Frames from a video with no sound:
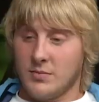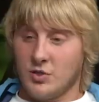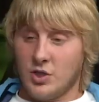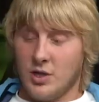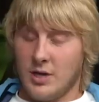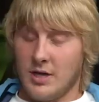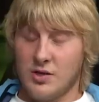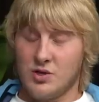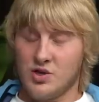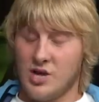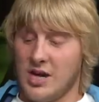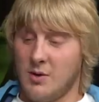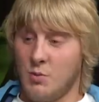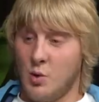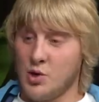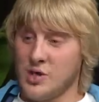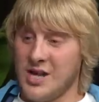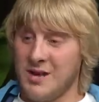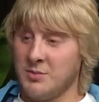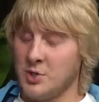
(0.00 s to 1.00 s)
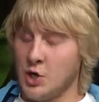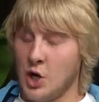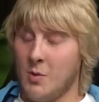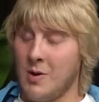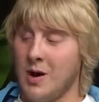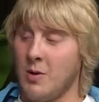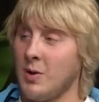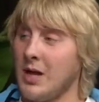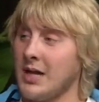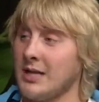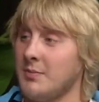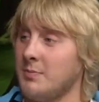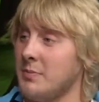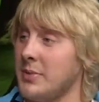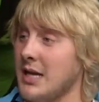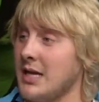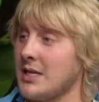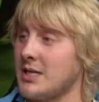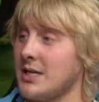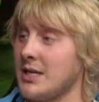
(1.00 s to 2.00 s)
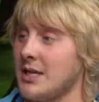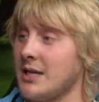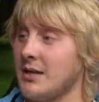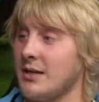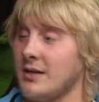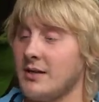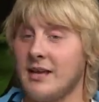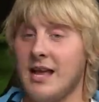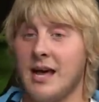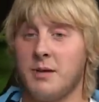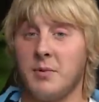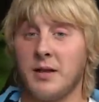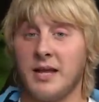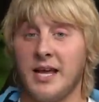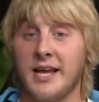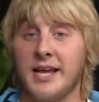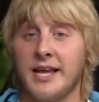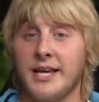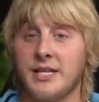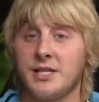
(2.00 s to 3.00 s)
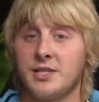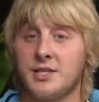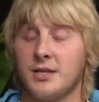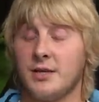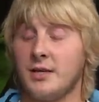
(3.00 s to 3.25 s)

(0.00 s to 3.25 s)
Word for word: I want them to go out, lad, personally. Napoli, I hate yous.